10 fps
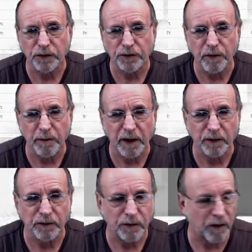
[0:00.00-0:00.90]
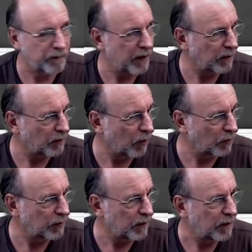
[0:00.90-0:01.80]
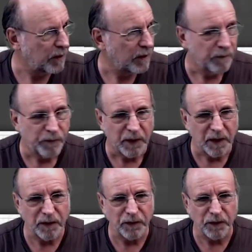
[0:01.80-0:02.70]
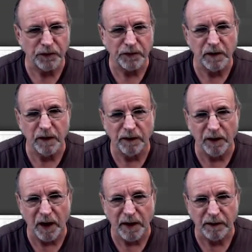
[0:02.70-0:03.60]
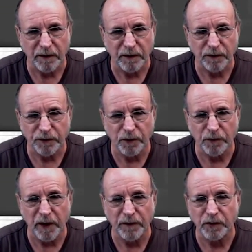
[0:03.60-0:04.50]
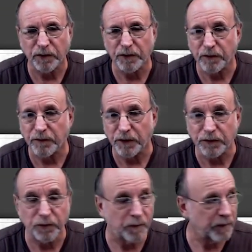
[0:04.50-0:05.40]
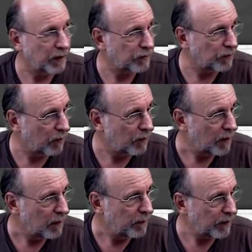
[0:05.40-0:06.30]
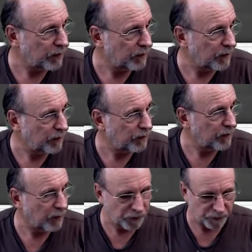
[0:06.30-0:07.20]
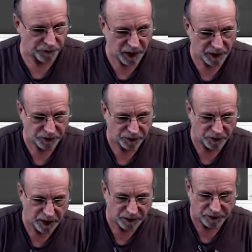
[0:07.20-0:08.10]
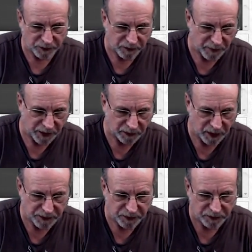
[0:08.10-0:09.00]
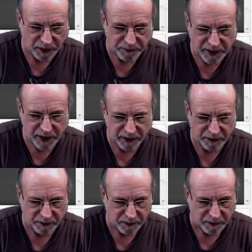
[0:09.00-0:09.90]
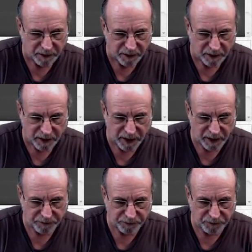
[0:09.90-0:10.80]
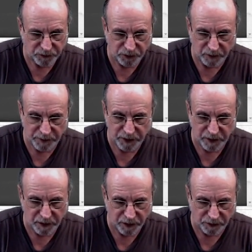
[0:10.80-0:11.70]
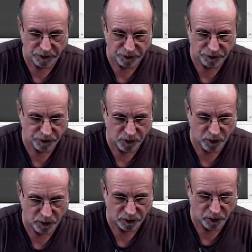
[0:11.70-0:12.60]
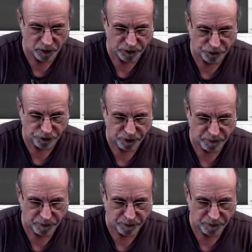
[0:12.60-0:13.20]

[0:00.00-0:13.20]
commands are found only in the CLI. There's no graphical interface to them yet. So basically, to see what you've got, you go down to the command line, you type get fw underscore launch